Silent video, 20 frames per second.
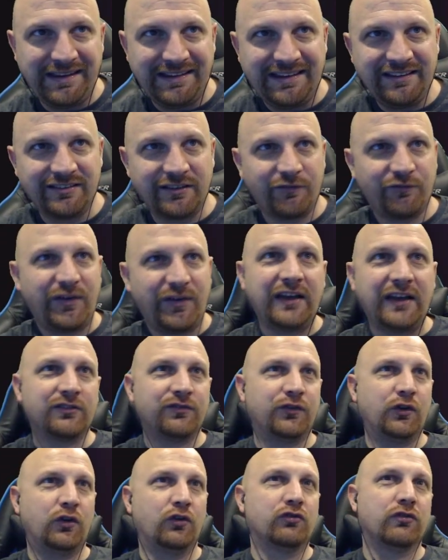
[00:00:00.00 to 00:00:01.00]
He's a
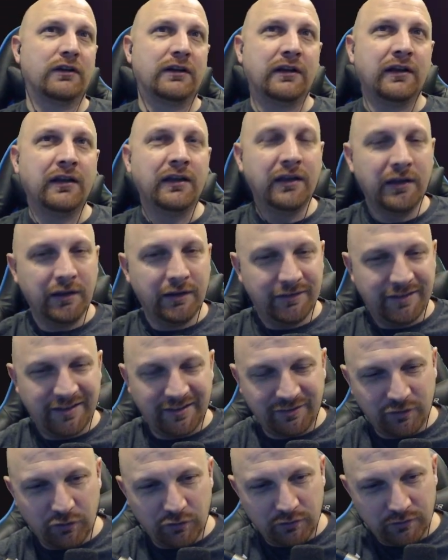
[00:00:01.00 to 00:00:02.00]
fast Vildred.
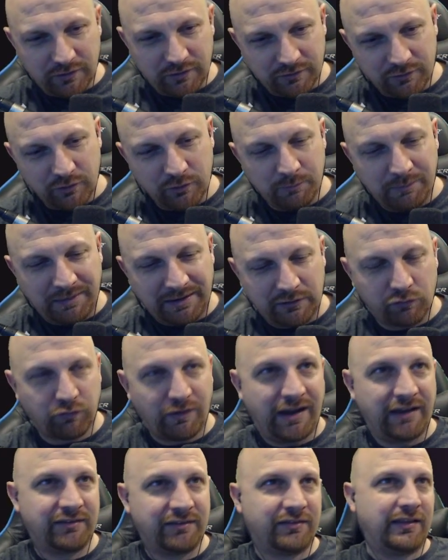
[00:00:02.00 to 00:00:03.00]
This dude makes
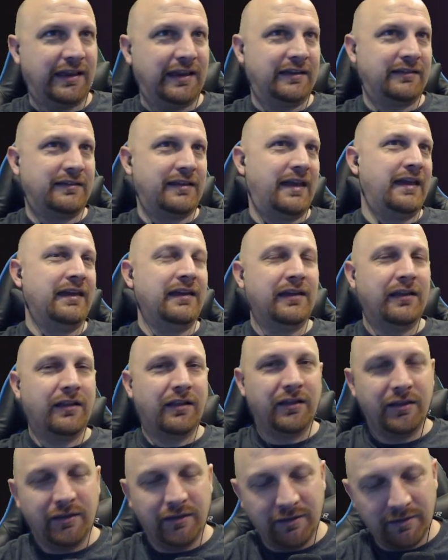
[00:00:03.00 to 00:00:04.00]
Rast Leg Day
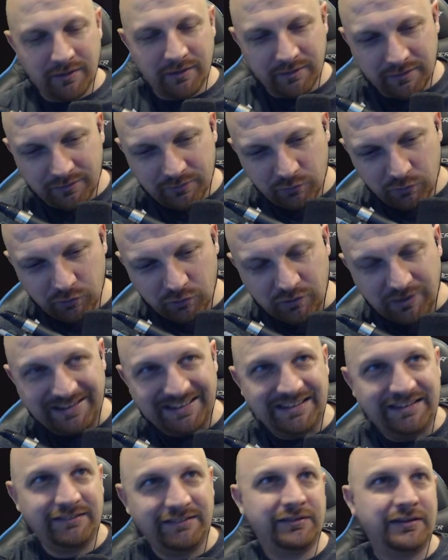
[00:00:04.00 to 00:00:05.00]
look
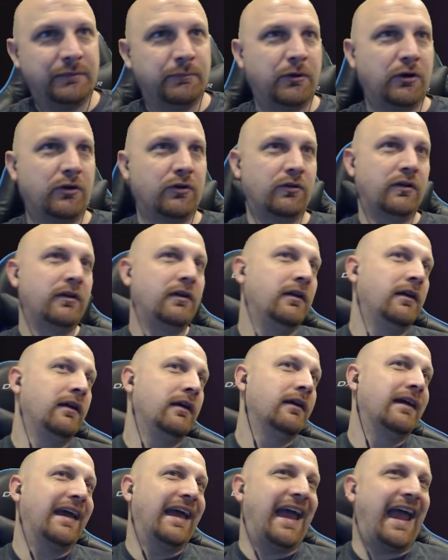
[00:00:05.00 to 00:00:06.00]
like easy mode.
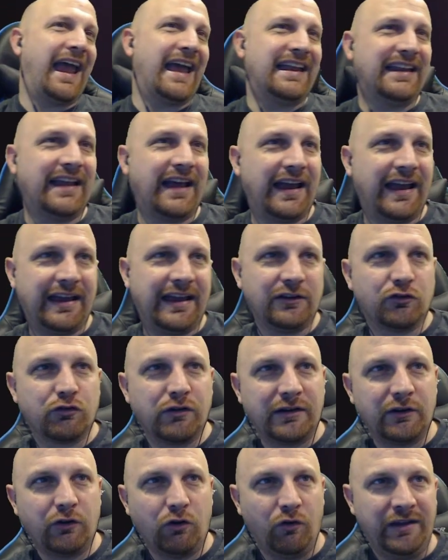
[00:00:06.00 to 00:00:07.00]
89
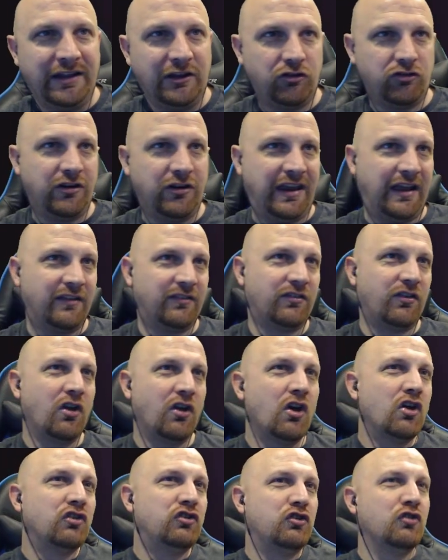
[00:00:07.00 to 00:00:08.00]
critical hit chance,
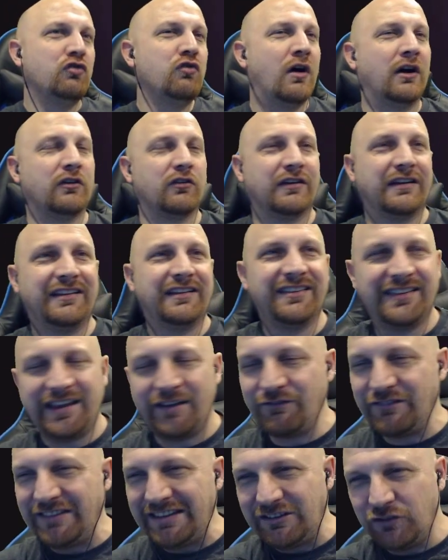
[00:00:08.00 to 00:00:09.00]

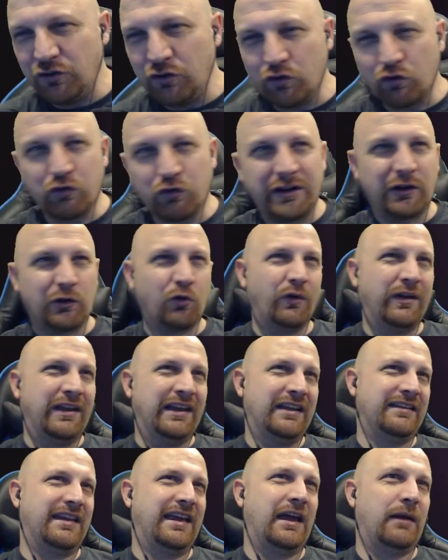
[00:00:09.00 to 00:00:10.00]
272 critical
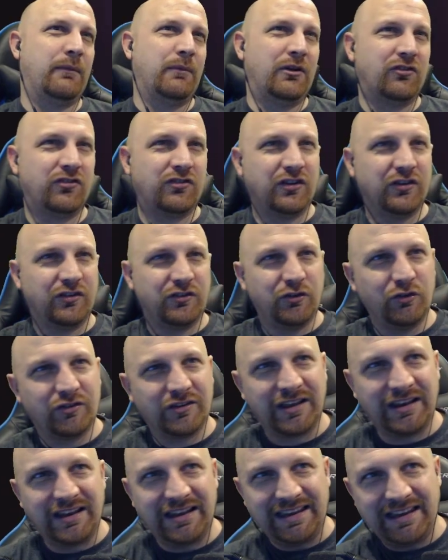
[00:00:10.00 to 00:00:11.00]
hit damage. This dude's
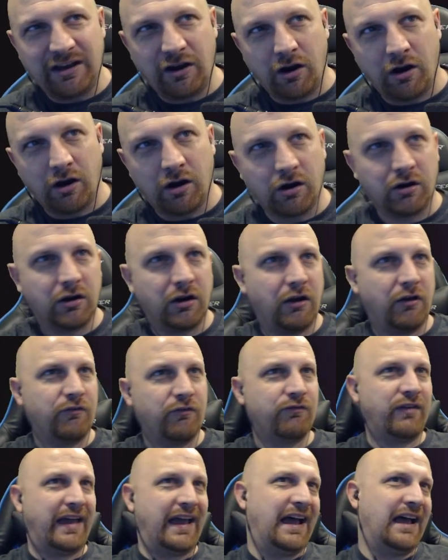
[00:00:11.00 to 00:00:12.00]
gonna hit hard,
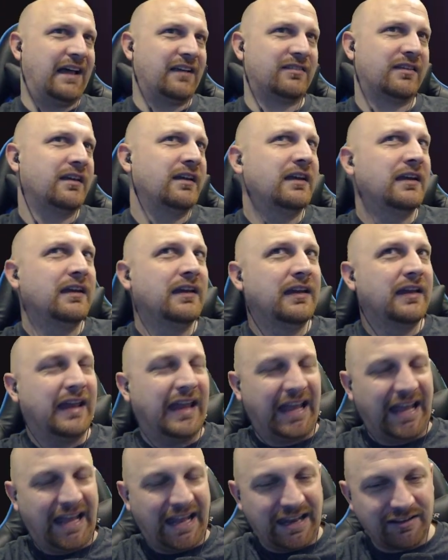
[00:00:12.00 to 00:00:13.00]
fast,
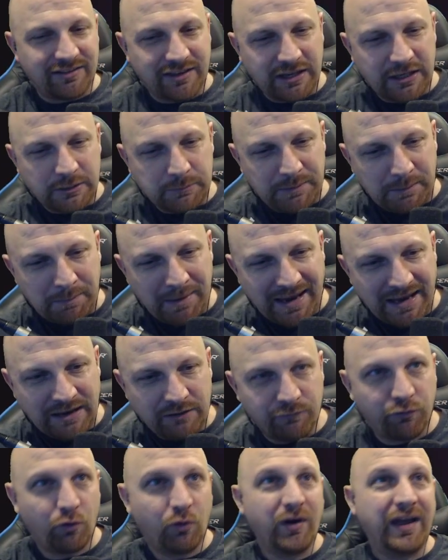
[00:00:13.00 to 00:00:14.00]
and it's gonna be
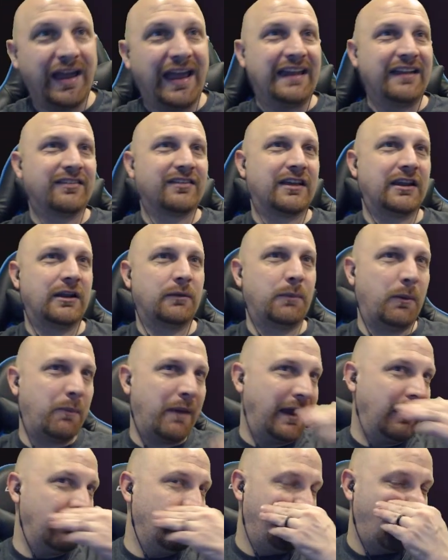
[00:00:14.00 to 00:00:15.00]
painful. And it's gonna be
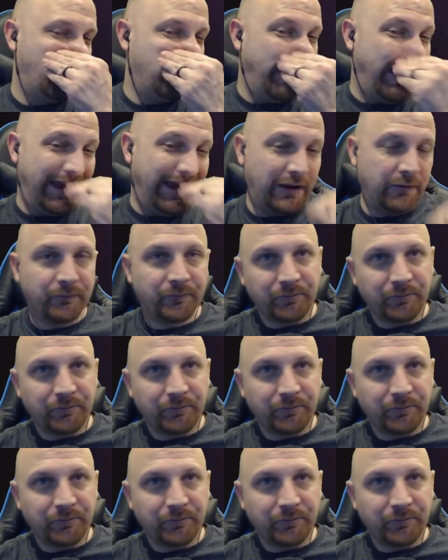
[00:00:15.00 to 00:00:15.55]
painful, man.